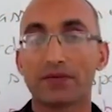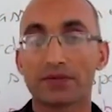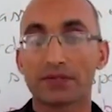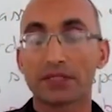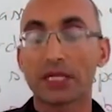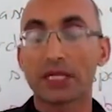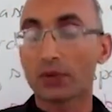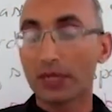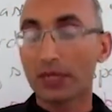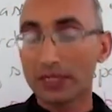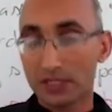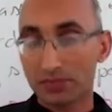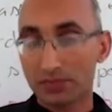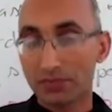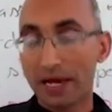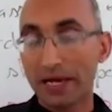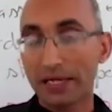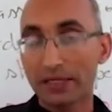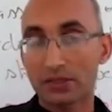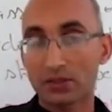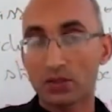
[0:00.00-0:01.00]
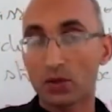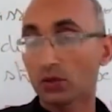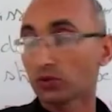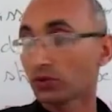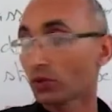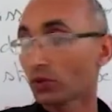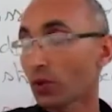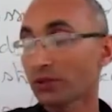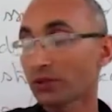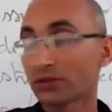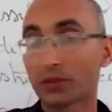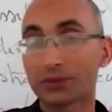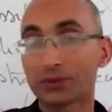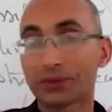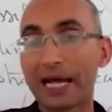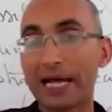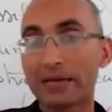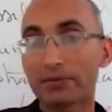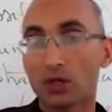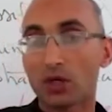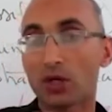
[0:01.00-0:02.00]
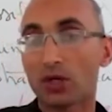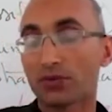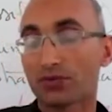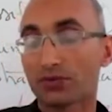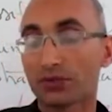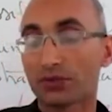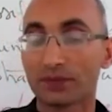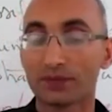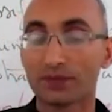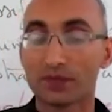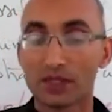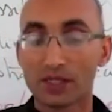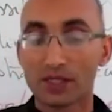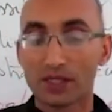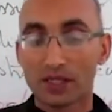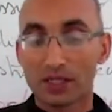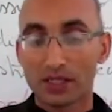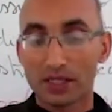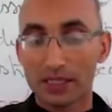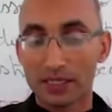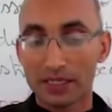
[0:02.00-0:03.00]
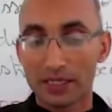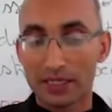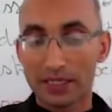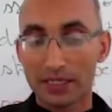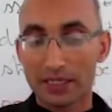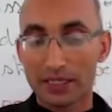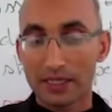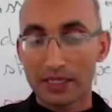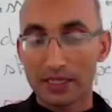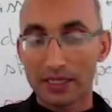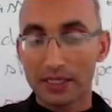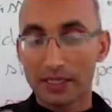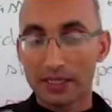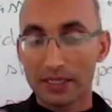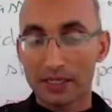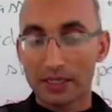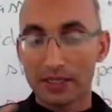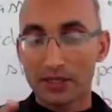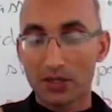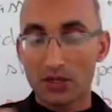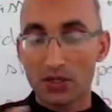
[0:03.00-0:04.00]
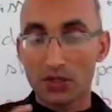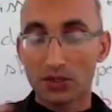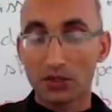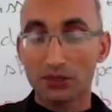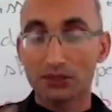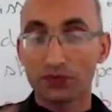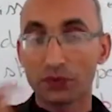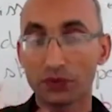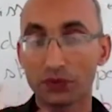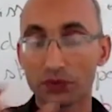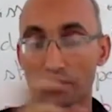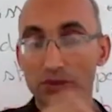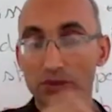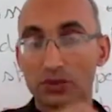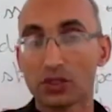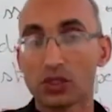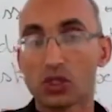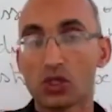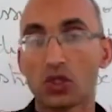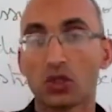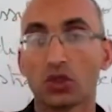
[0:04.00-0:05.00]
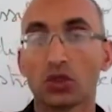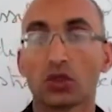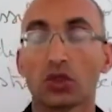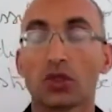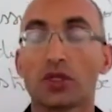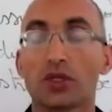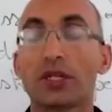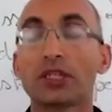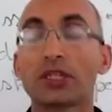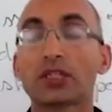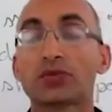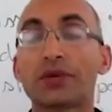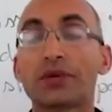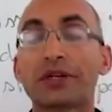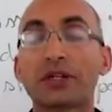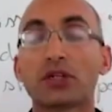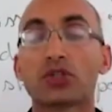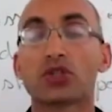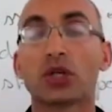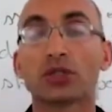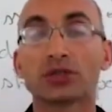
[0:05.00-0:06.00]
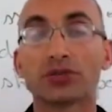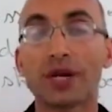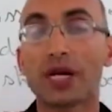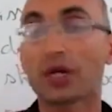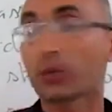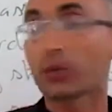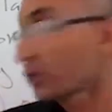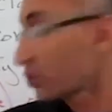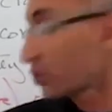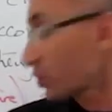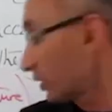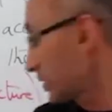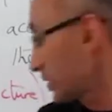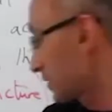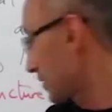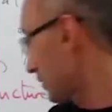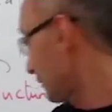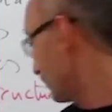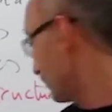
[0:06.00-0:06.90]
Now let's write or draw a diagram of the first literary genre, which is